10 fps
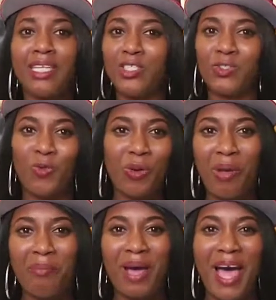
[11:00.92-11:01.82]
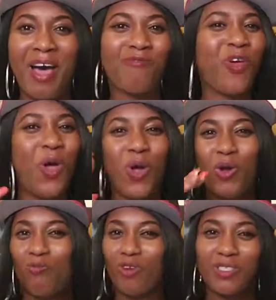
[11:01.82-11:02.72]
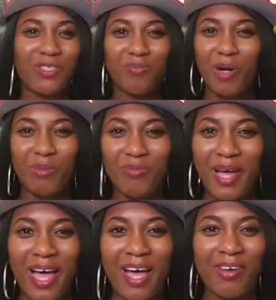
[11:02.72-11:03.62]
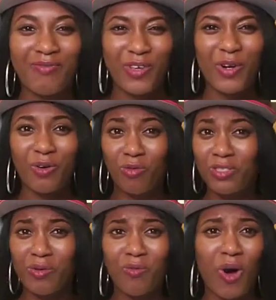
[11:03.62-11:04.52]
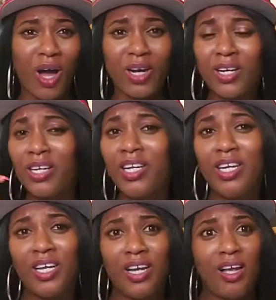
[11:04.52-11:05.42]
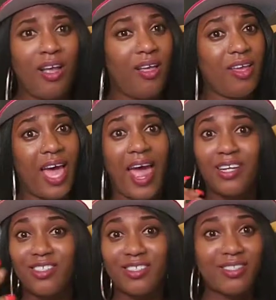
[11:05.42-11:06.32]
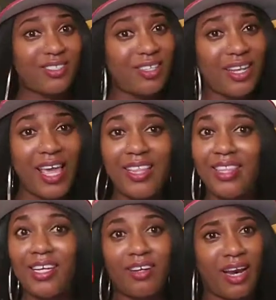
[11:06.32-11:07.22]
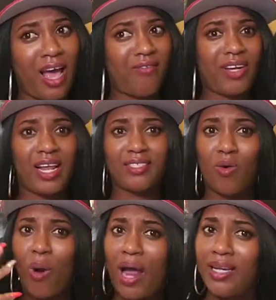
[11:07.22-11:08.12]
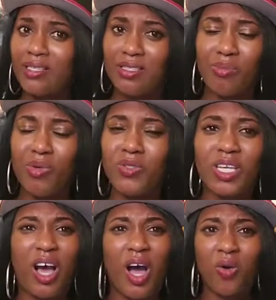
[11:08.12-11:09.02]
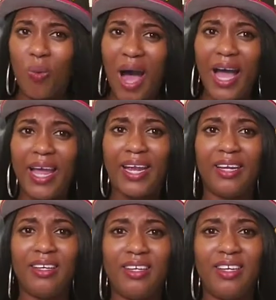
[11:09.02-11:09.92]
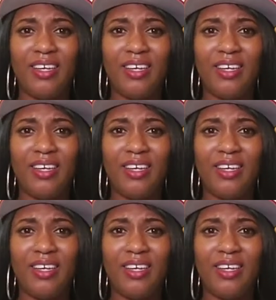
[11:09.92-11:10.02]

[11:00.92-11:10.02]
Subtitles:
like just go in my bath, run some bubble bath, you know, run some water, and just lay there and have a glass of wine, listen to some music, unwind.